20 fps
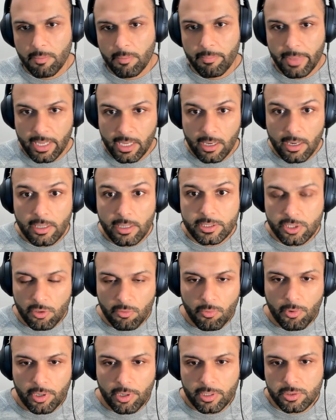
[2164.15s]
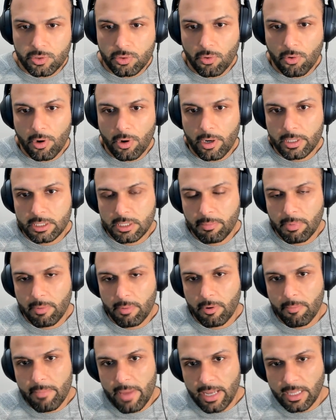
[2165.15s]
because they're working so hard to be able
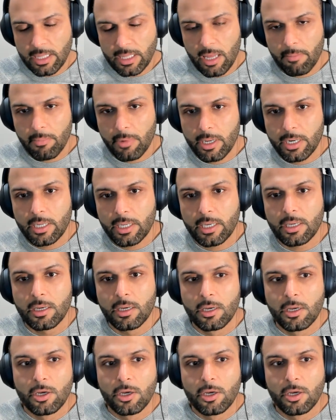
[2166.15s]
to make that money.